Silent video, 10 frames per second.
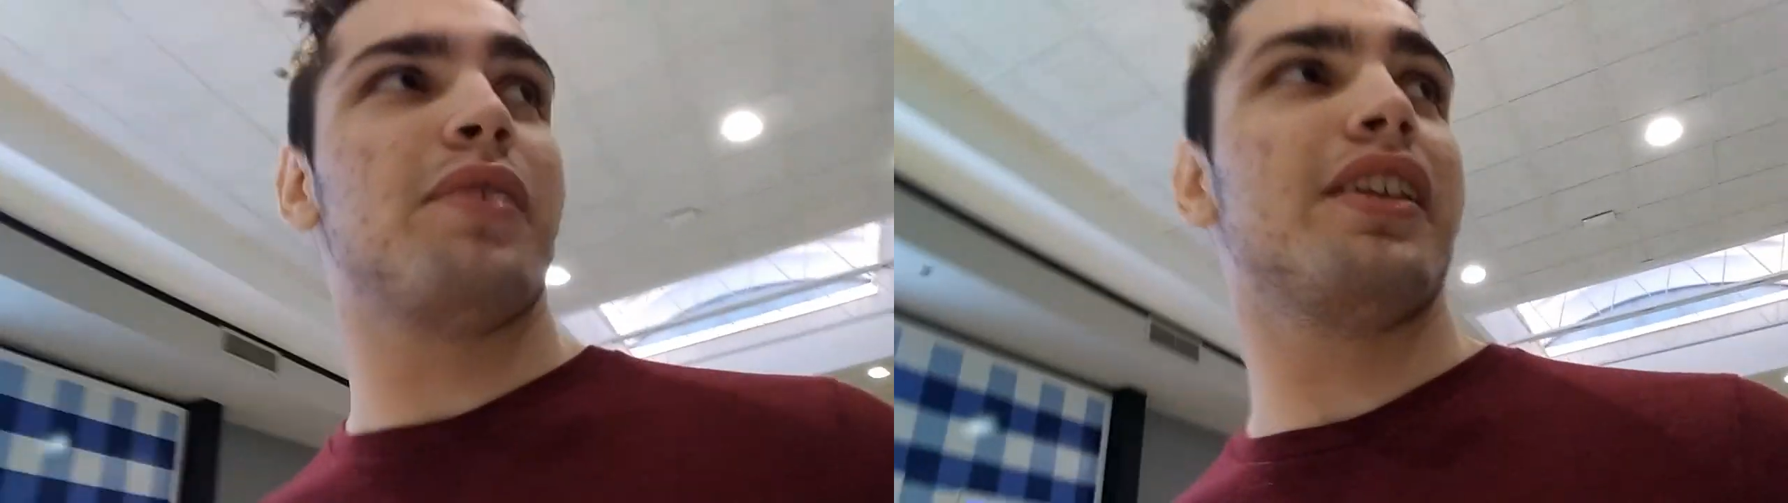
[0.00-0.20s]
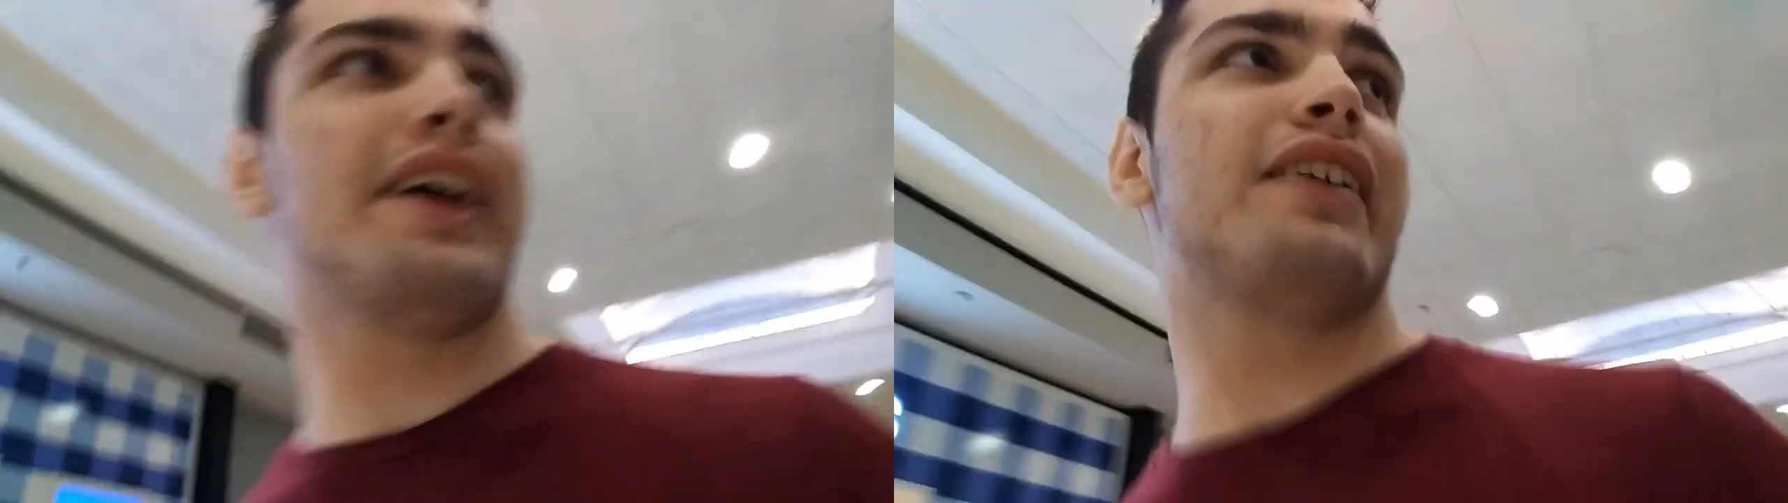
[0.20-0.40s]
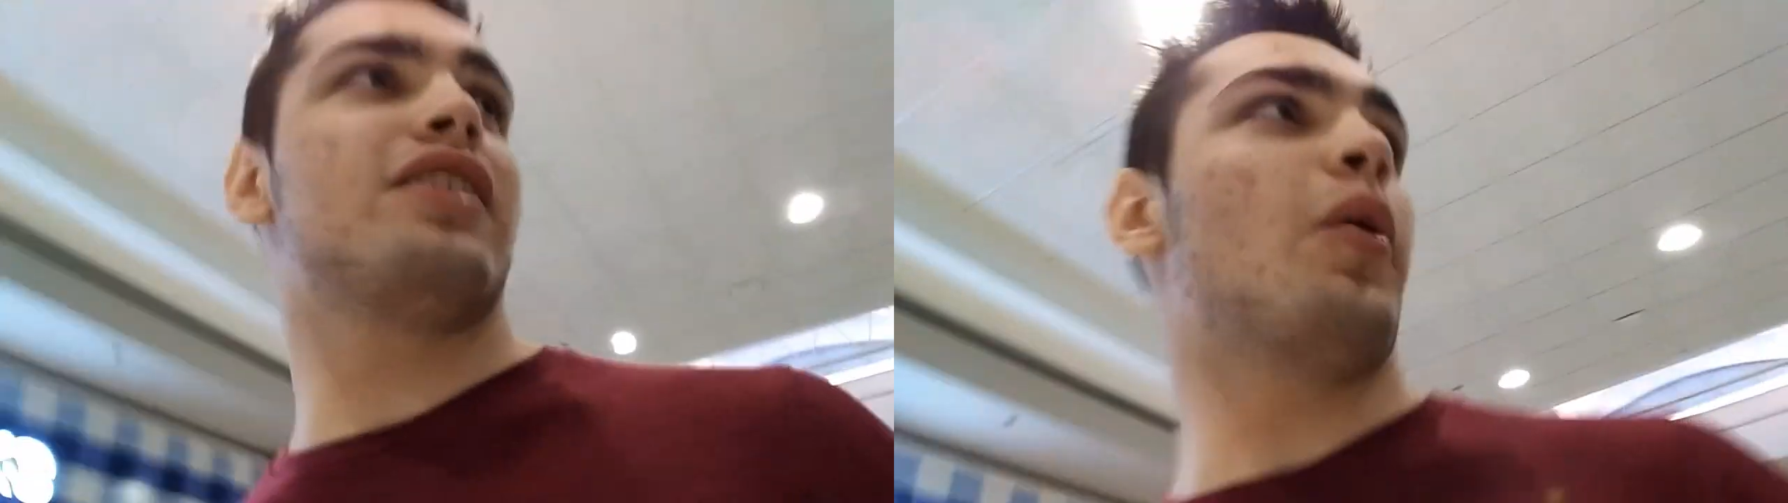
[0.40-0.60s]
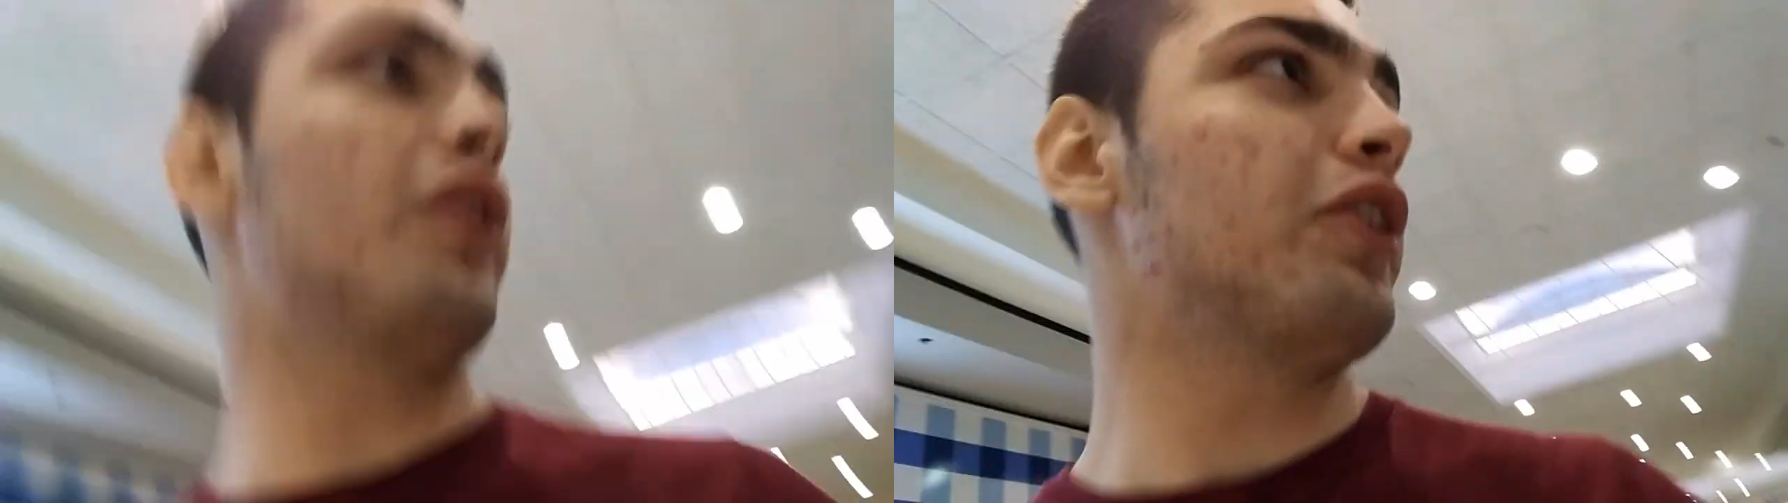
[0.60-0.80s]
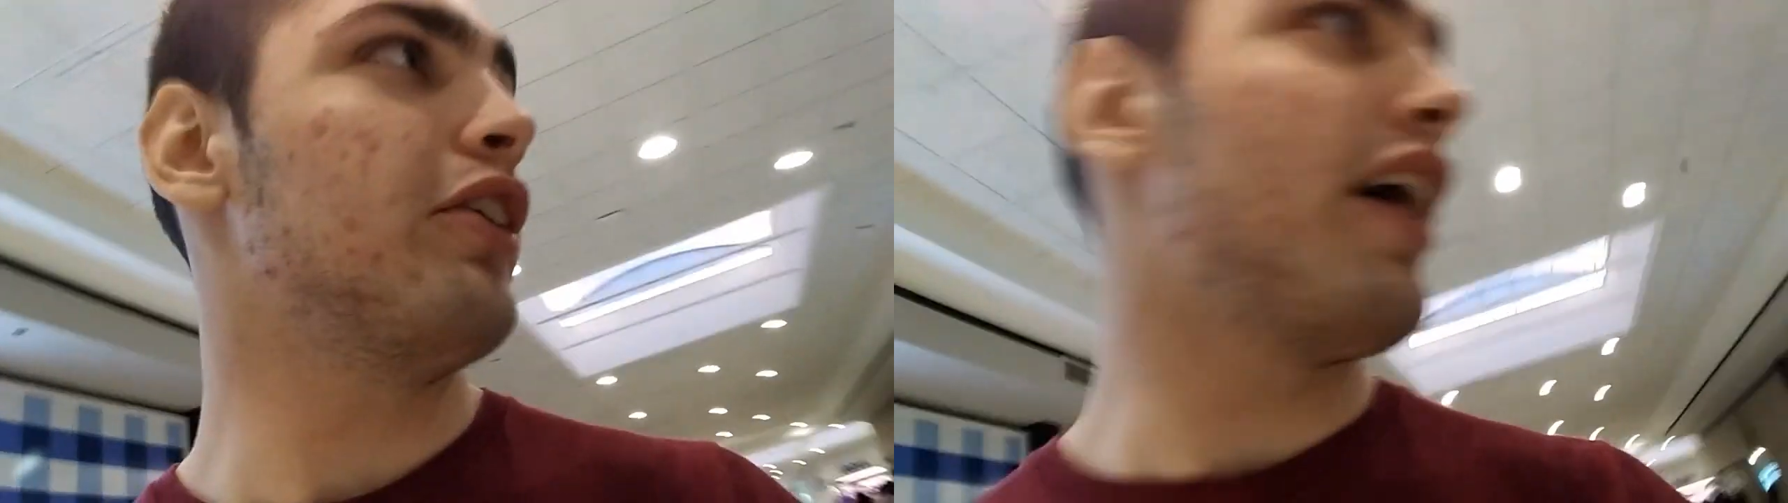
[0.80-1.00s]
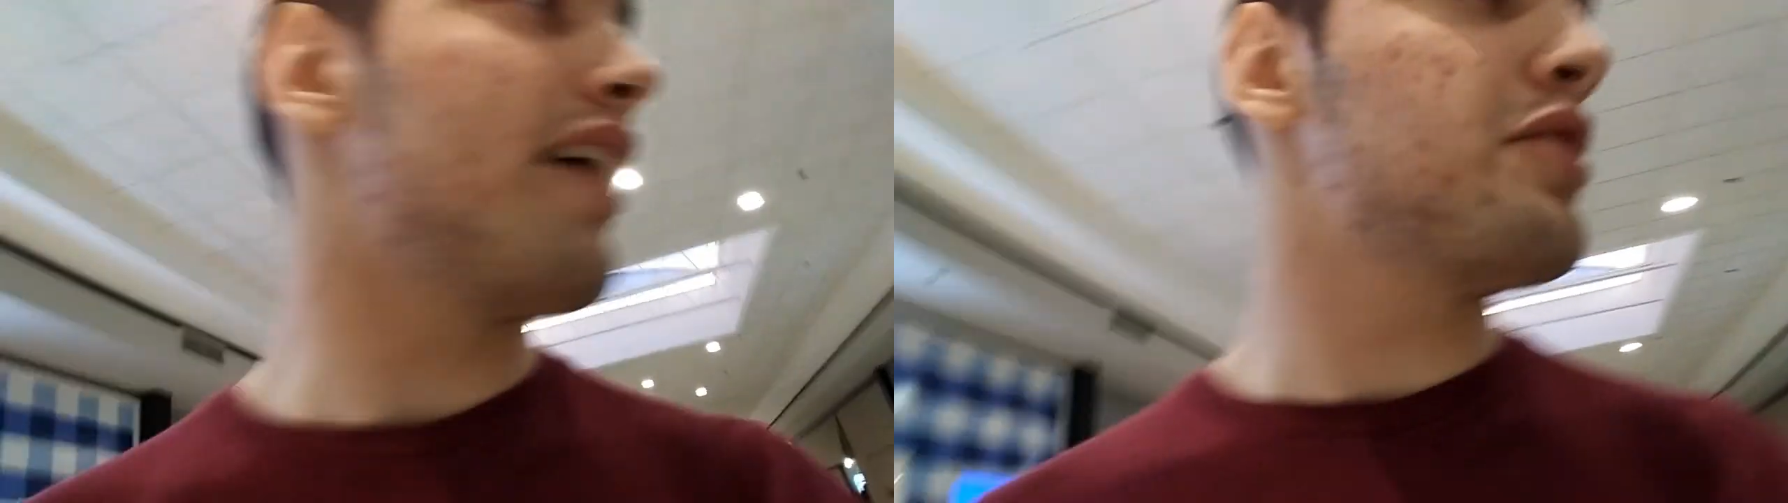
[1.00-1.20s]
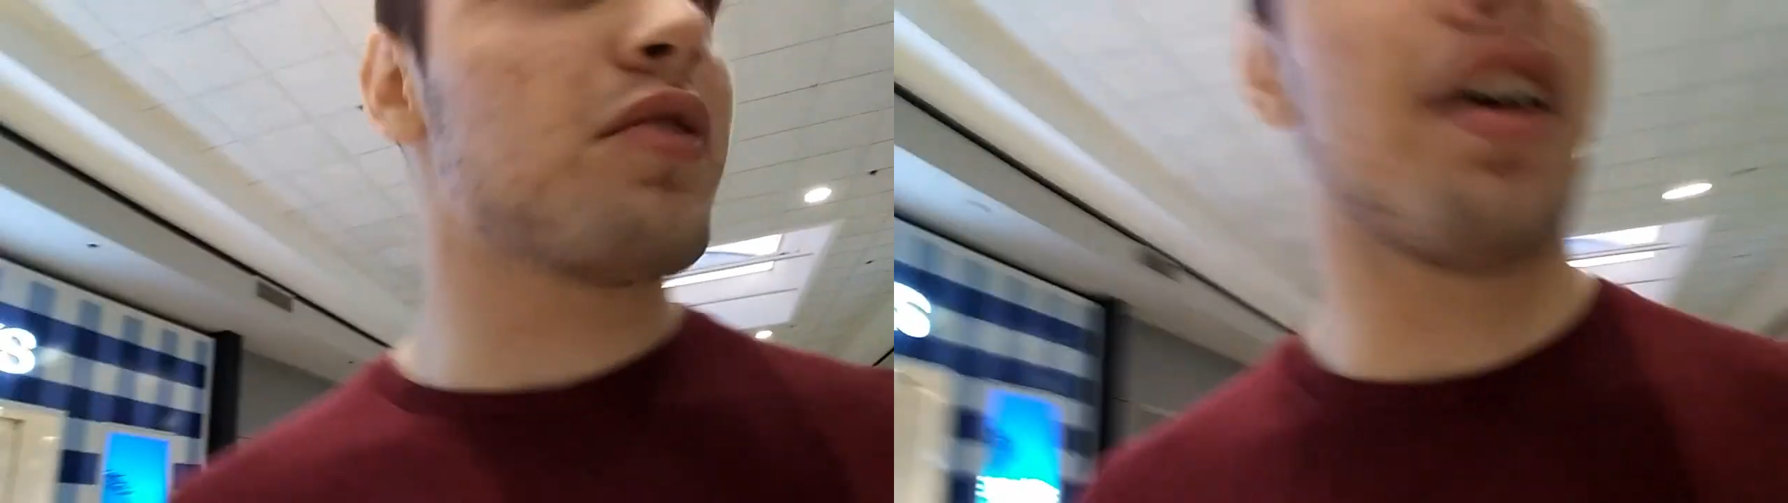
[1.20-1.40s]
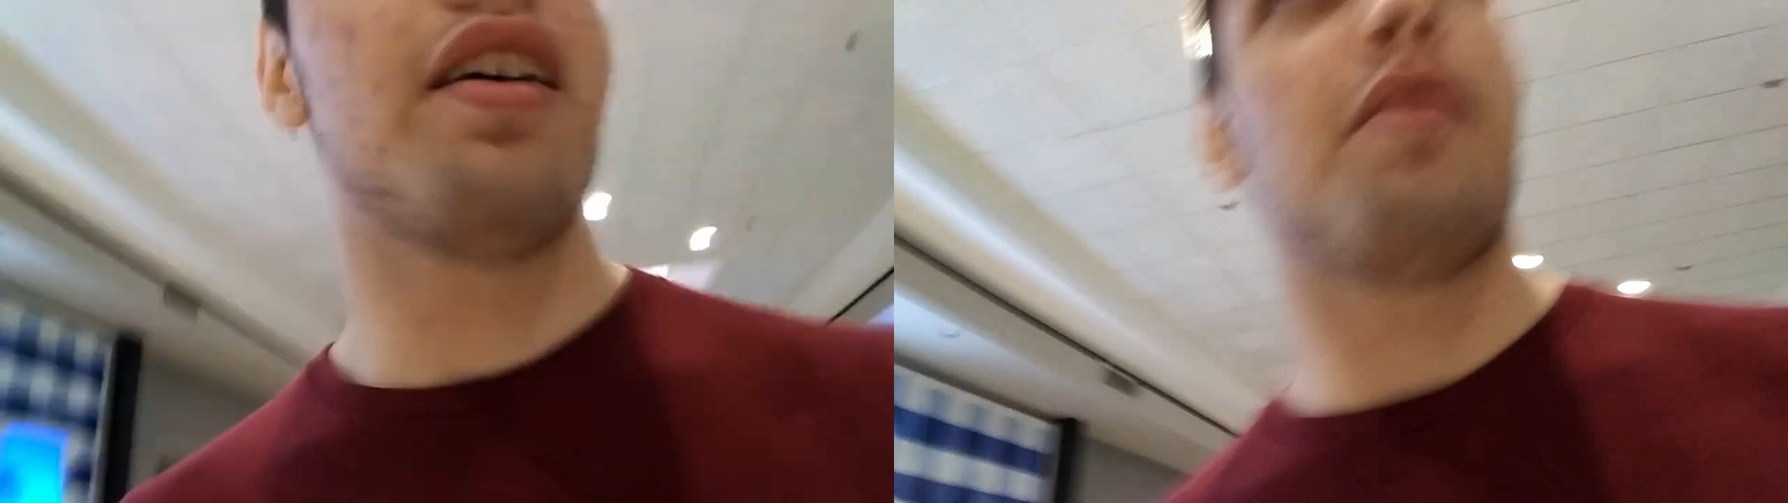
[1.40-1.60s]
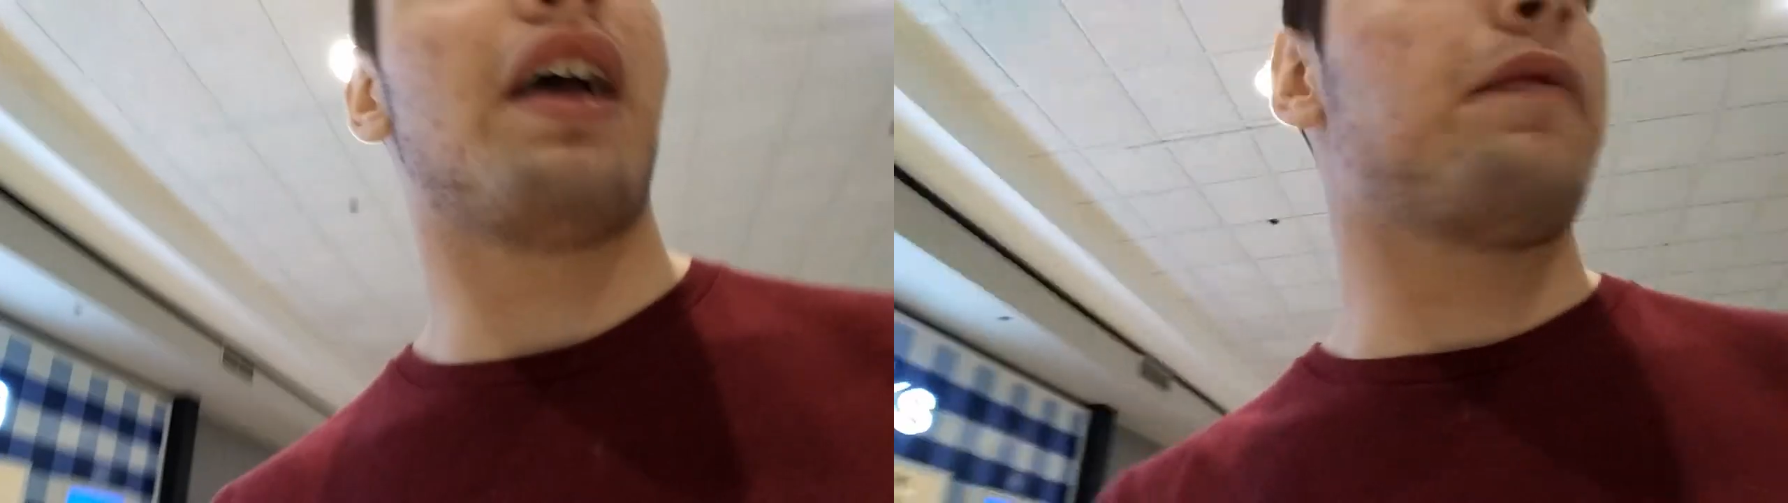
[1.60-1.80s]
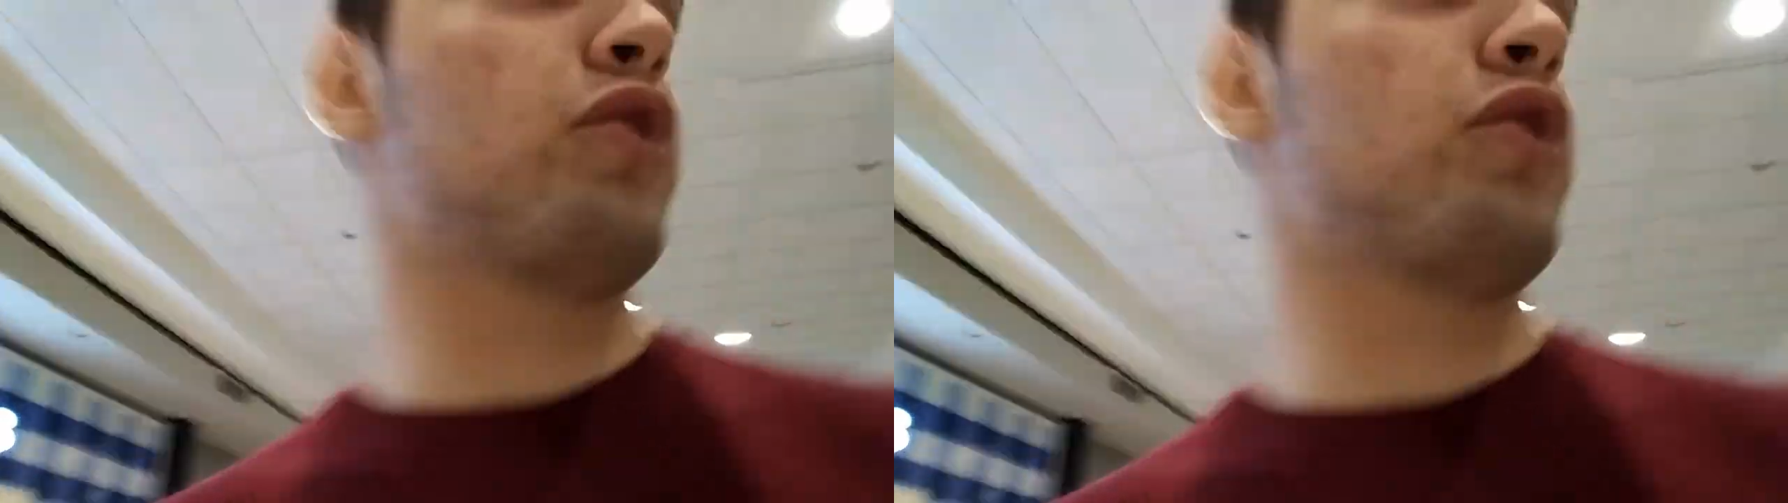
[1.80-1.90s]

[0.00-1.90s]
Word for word: but like no one really has, right? We have